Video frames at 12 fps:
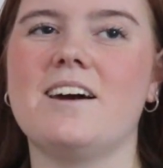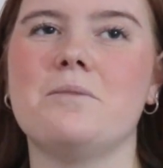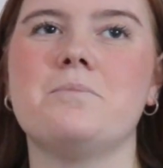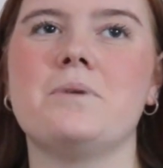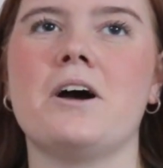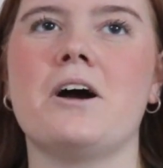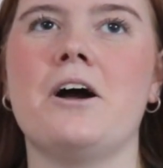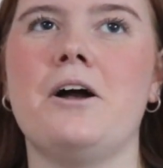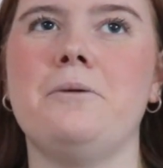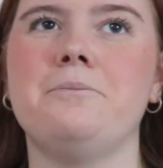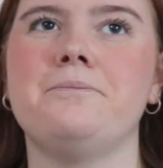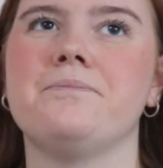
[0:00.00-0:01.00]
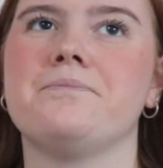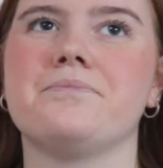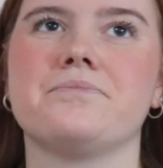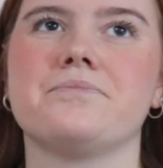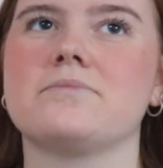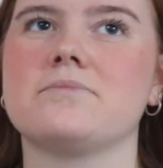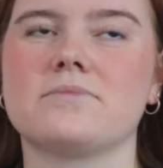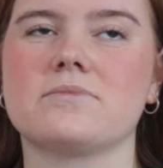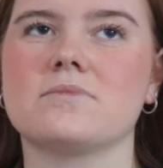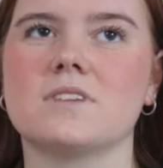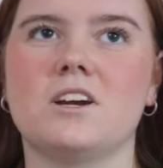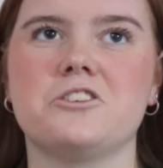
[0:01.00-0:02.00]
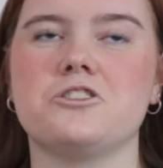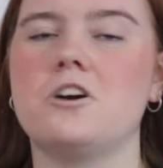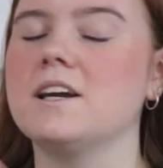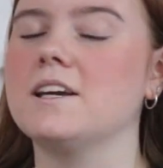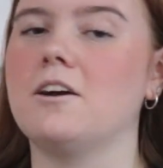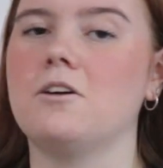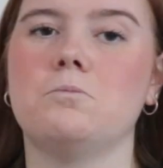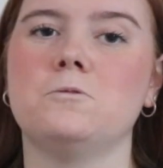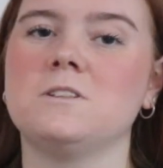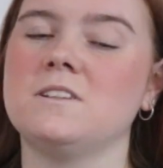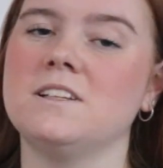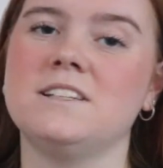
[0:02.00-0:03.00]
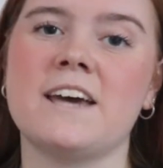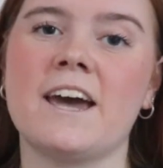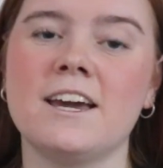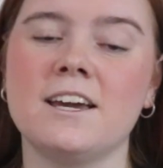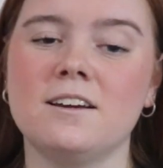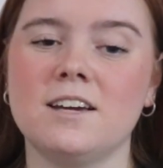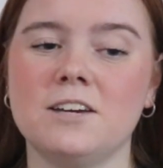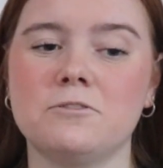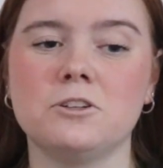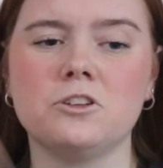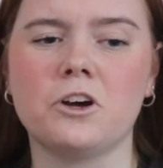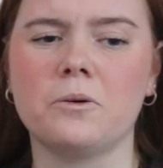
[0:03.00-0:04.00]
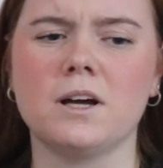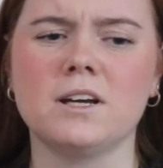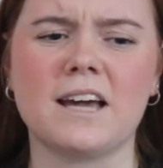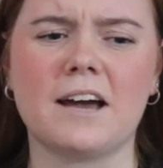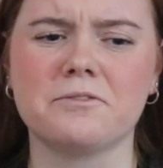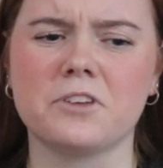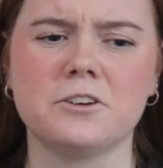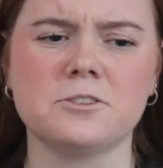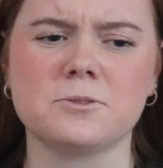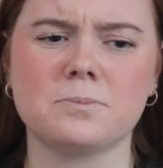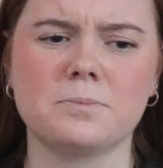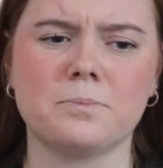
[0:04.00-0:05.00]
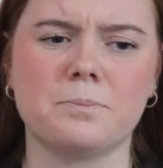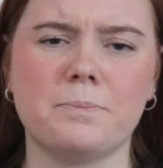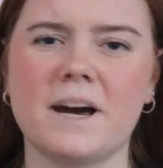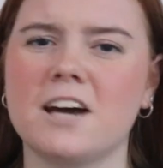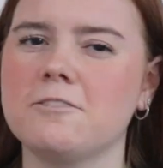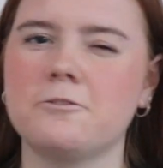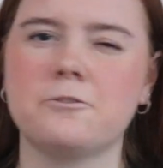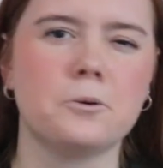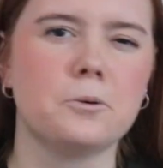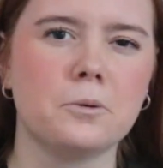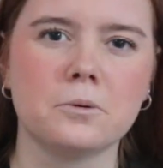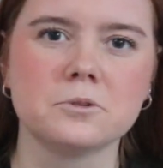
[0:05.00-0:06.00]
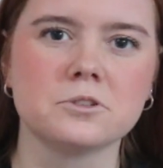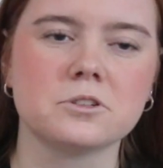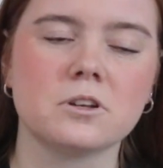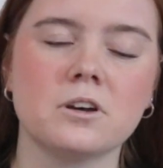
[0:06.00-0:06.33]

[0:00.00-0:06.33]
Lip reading: But I'll try and get on with the day, even though I have those bad thoughts,